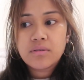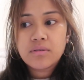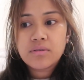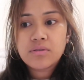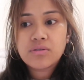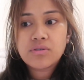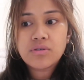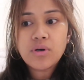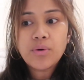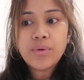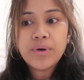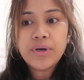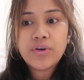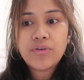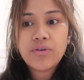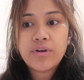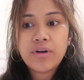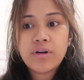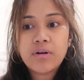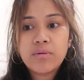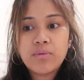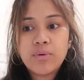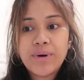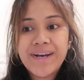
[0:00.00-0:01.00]
so
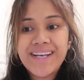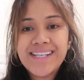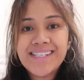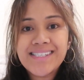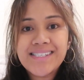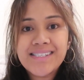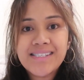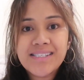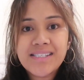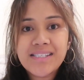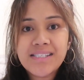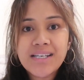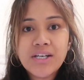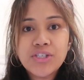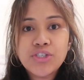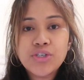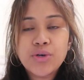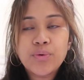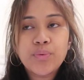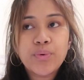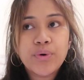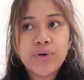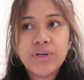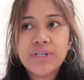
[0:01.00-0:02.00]
incredible and
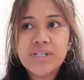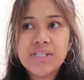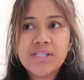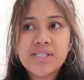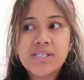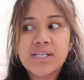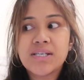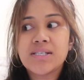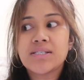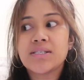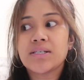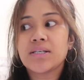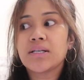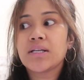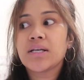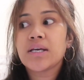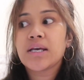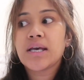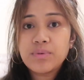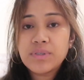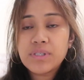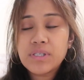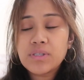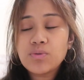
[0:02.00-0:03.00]
such a word in season.
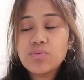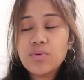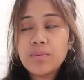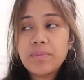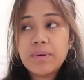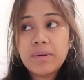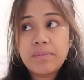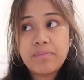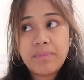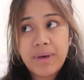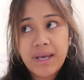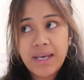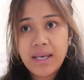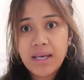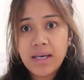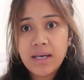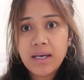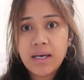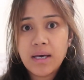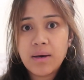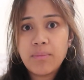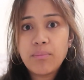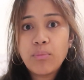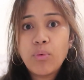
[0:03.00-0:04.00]
Since we've been
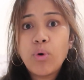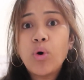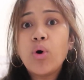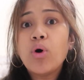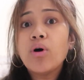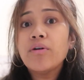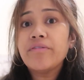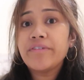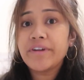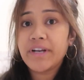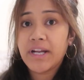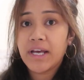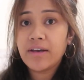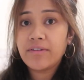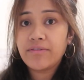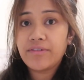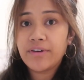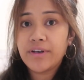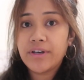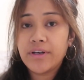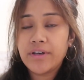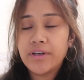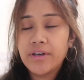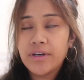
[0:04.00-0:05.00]
making more of an
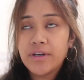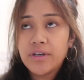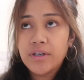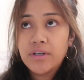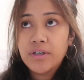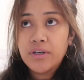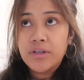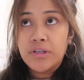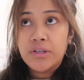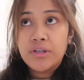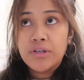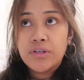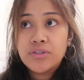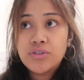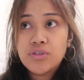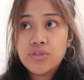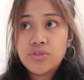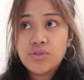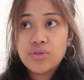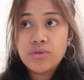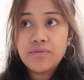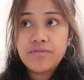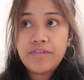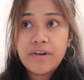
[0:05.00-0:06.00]
effort
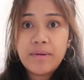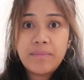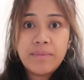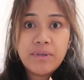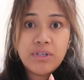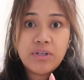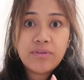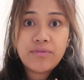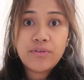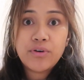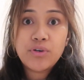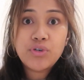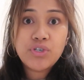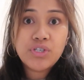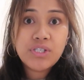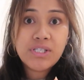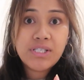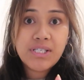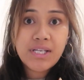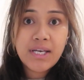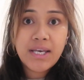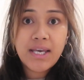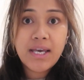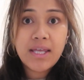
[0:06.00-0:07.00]
to do family
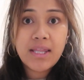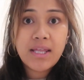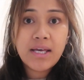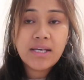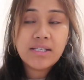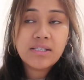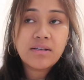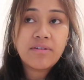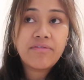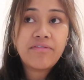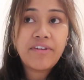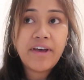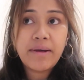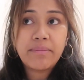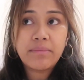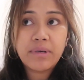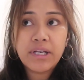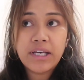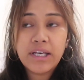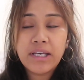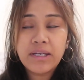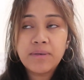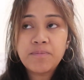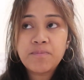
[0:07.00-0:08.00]
devotions together as a
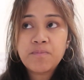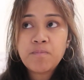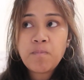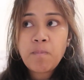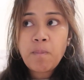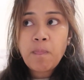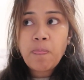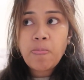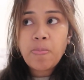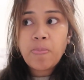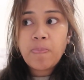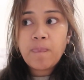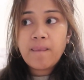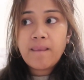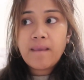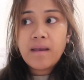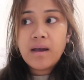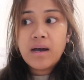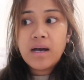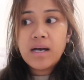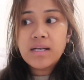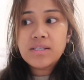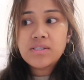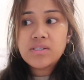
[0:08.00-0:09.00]
family,
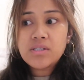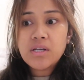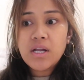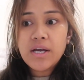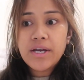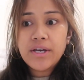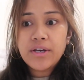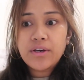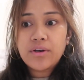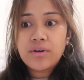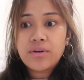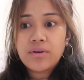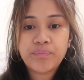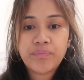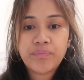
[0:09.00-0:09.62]
it's like